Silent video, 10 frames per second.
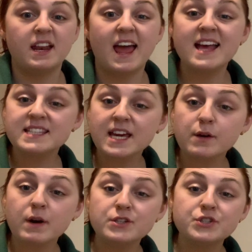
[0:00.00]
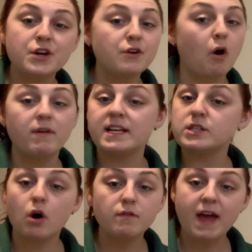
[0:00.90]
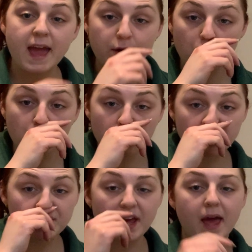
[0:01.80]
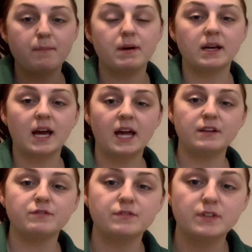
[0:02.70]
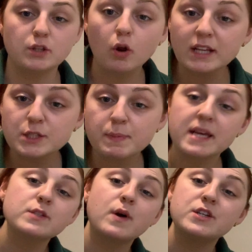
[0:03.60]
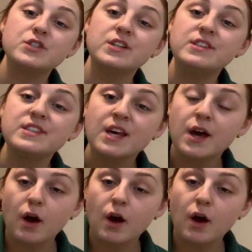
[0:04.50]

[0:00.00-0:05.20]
essay question or any sort of AO1 and kind of knowledge-based questions